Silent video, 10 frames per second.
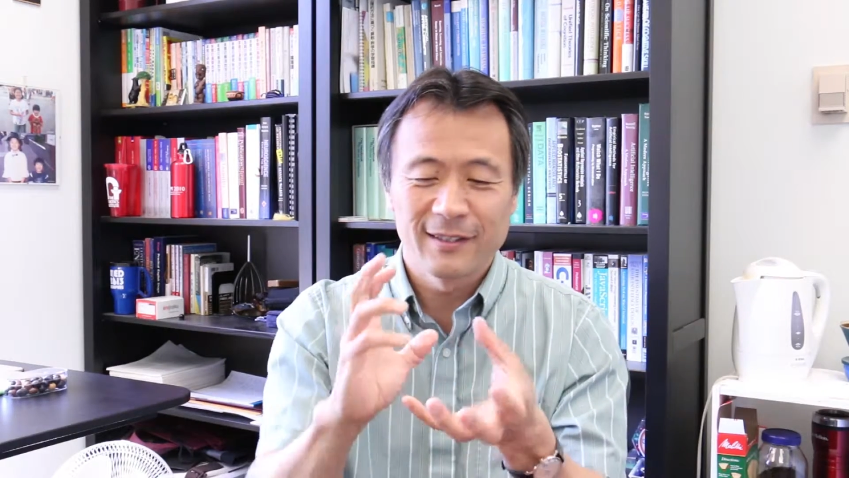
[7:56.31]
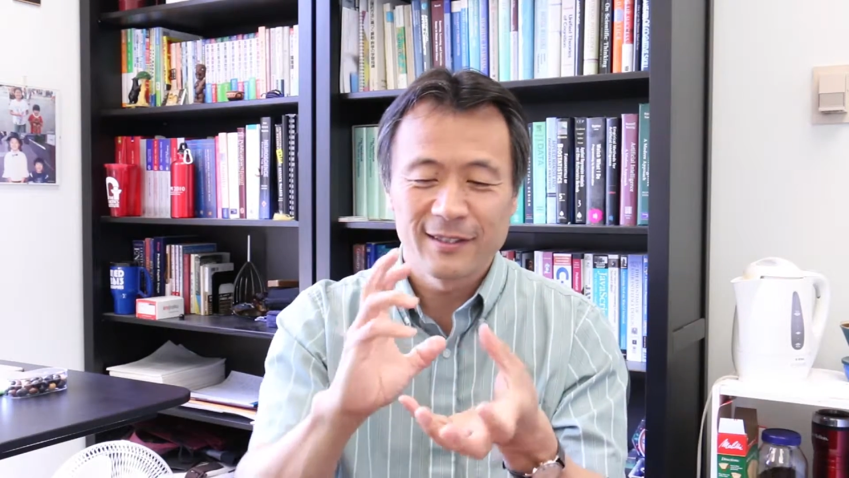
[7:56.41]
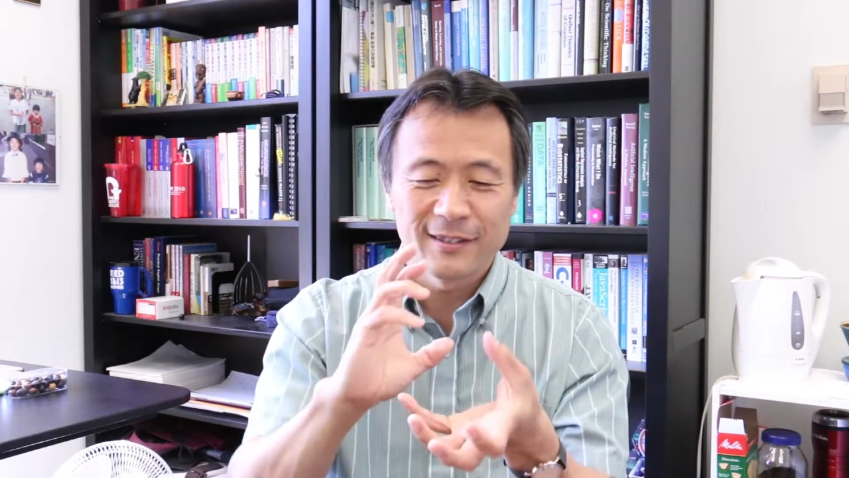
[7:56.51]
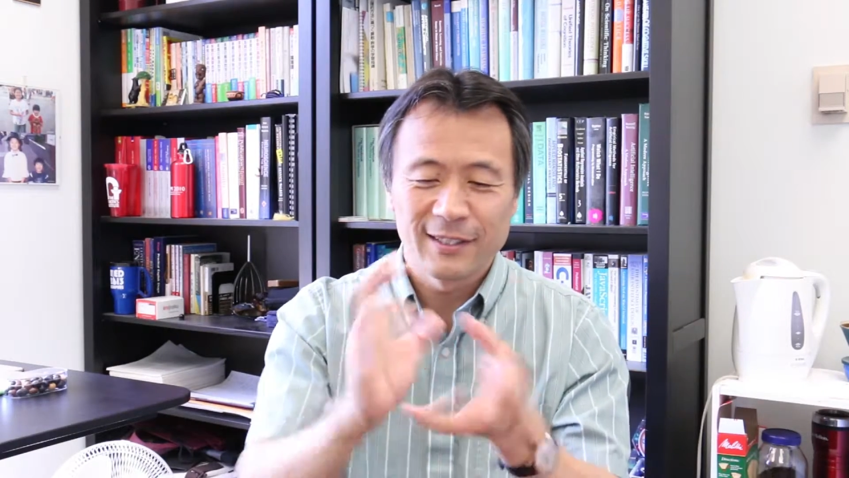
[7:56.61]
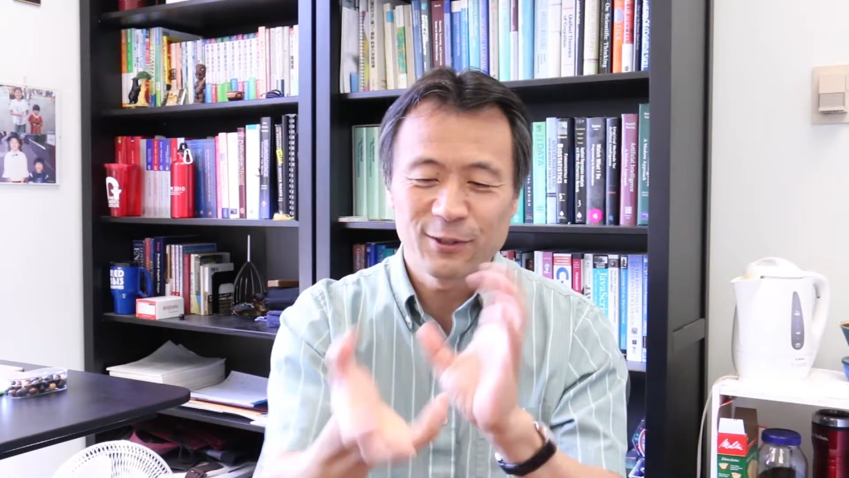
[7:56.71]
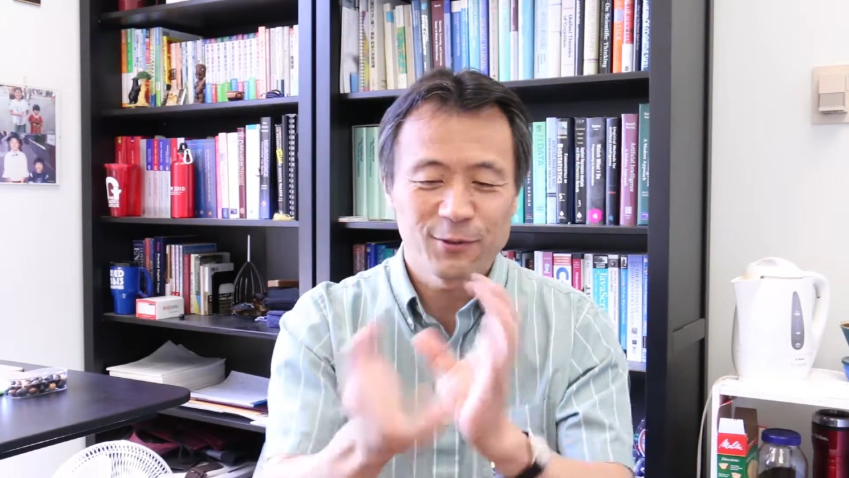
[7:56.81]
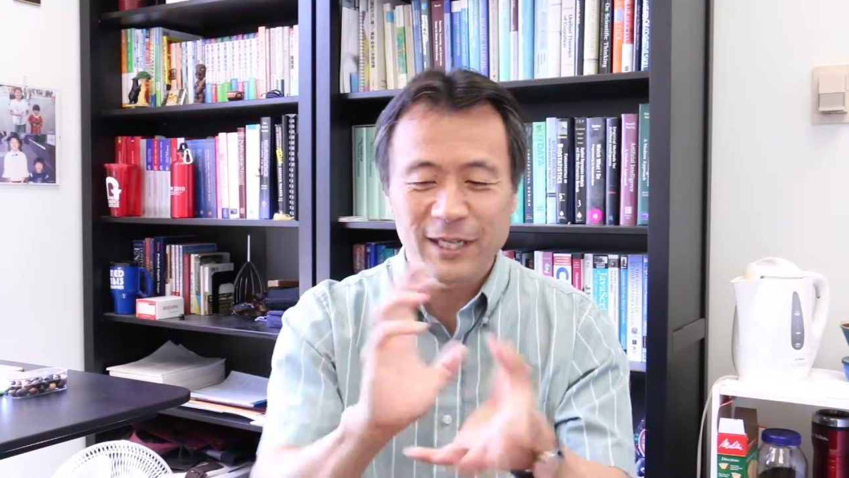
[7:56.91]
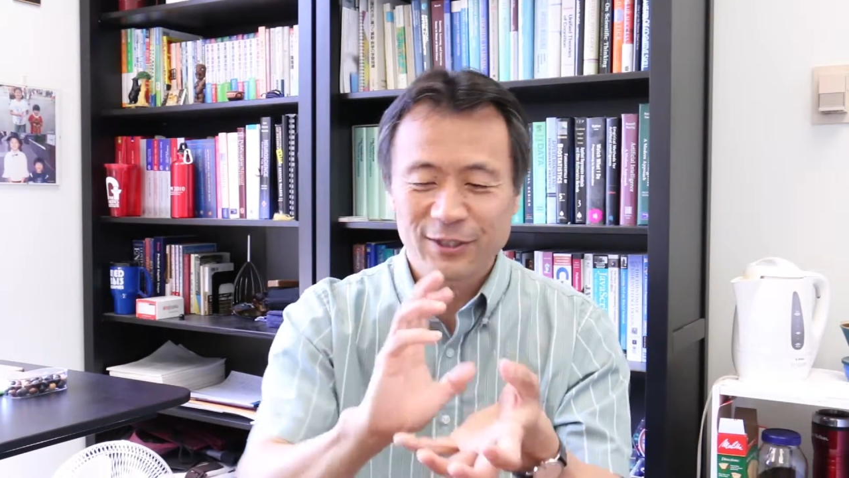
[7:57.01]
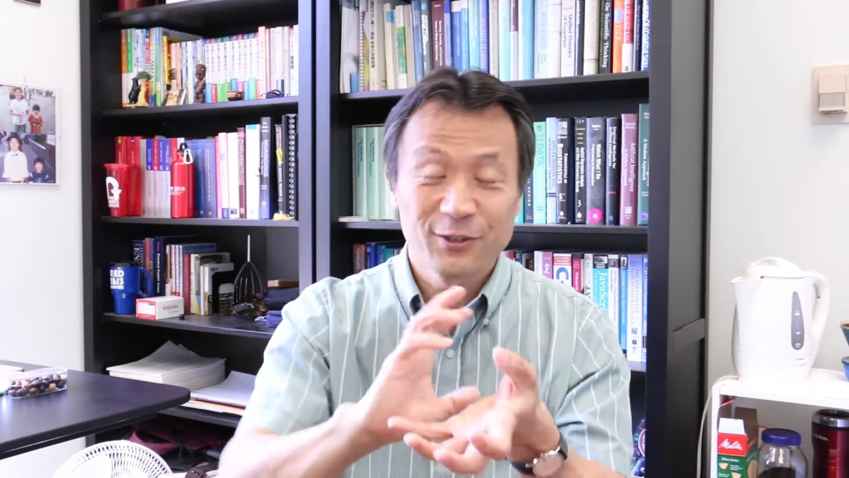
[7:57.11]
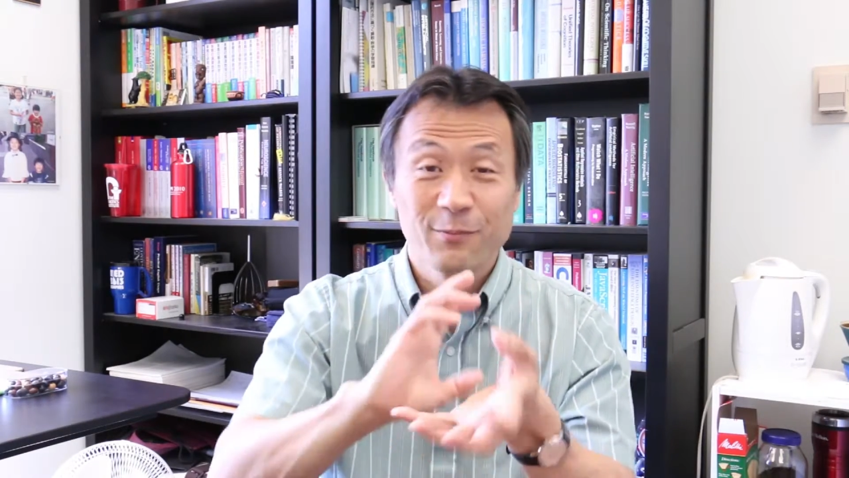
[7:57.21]
these
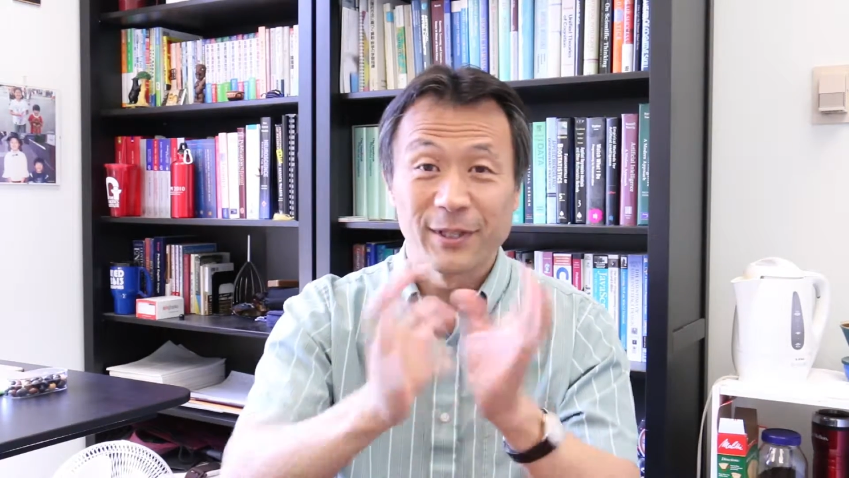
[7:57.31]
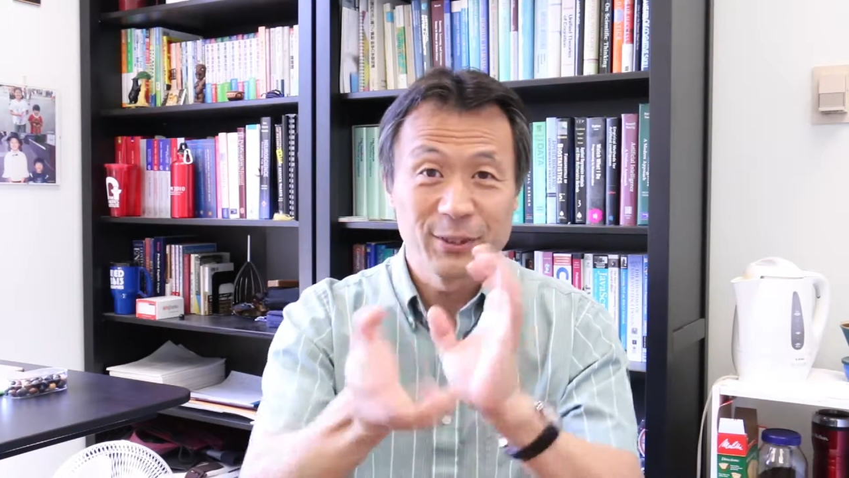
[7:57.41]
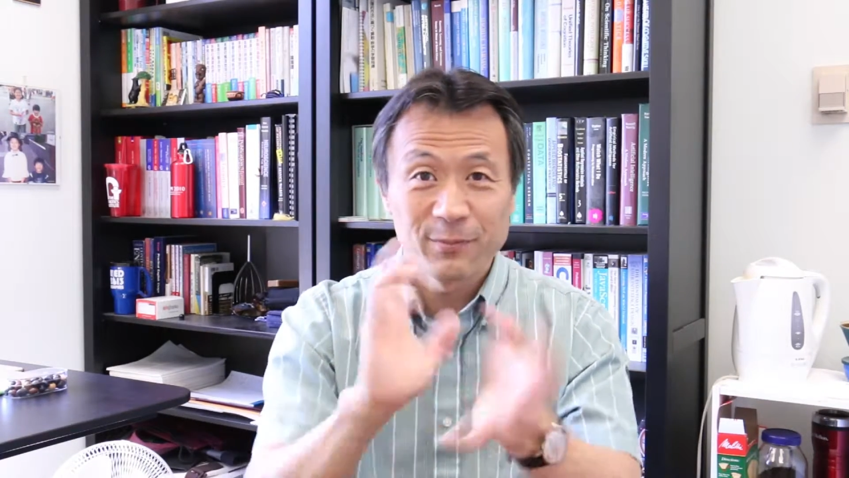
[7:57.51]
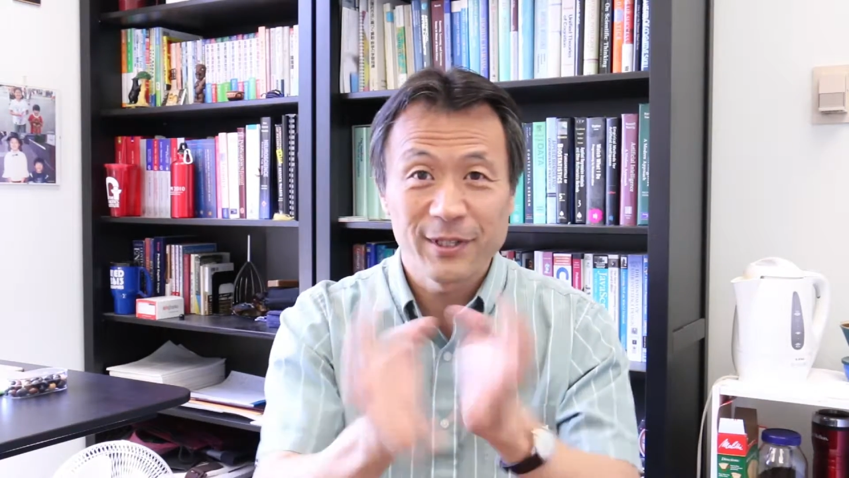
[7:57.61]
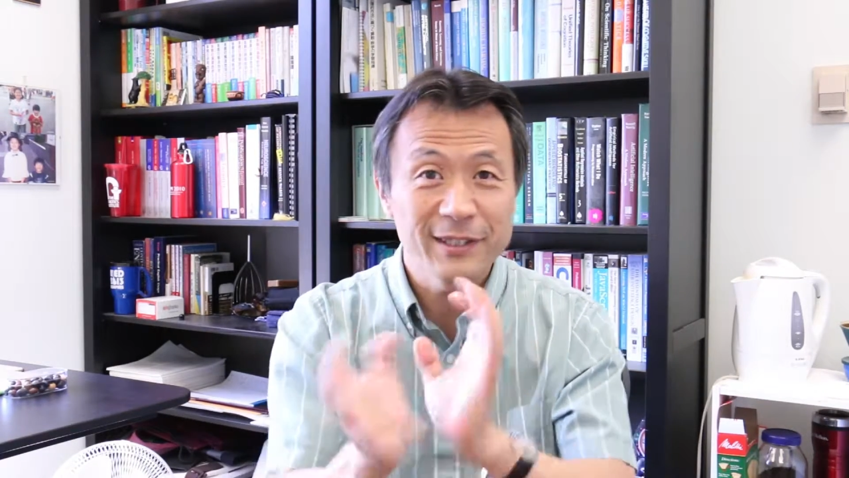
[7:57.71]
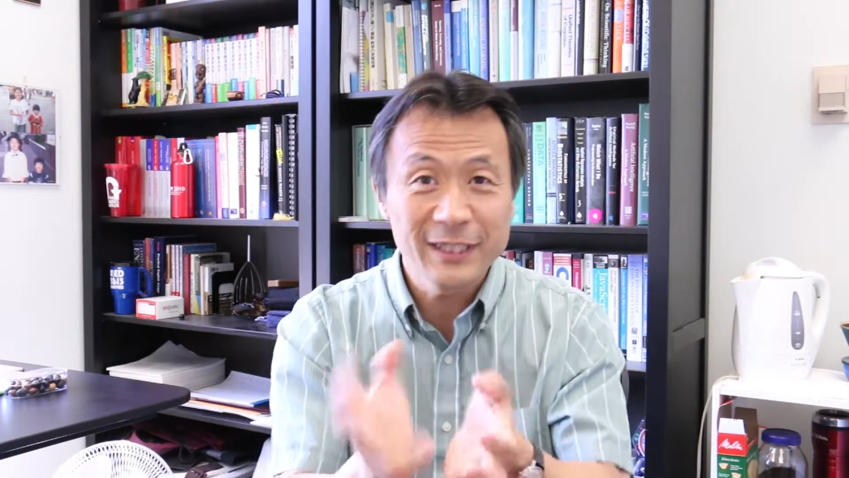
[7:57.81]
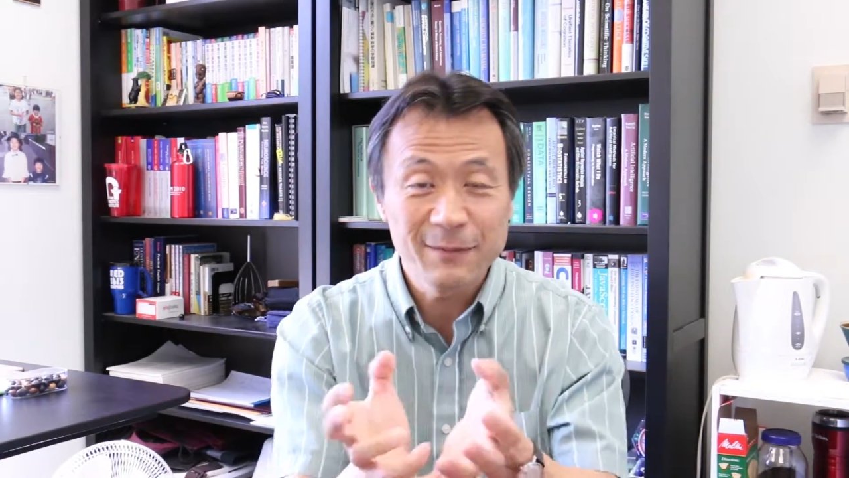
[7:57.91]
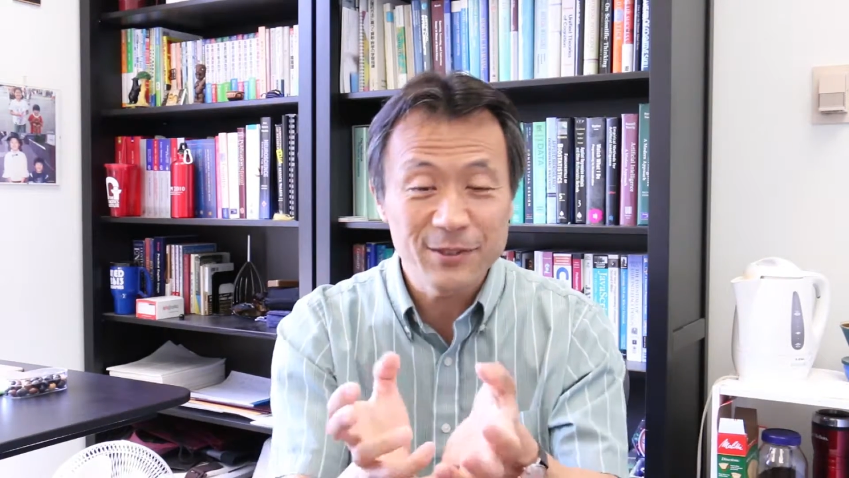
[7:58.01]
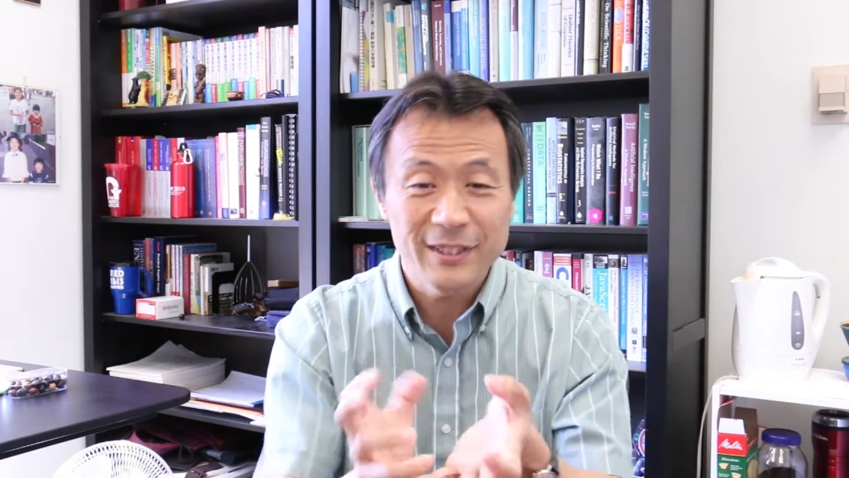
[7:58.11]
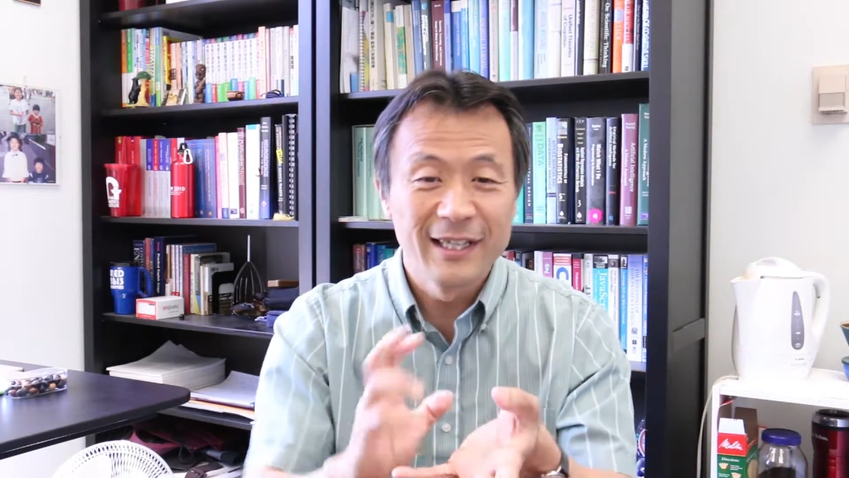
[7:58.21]
instructional
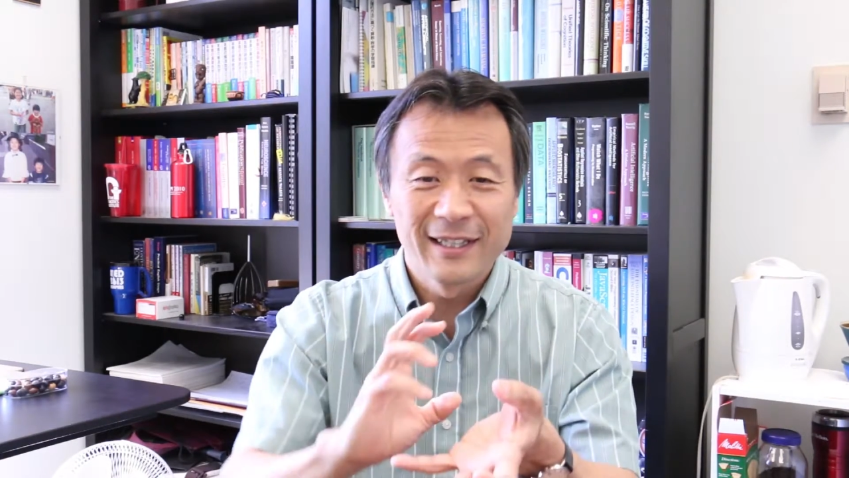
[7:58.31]
manipulatives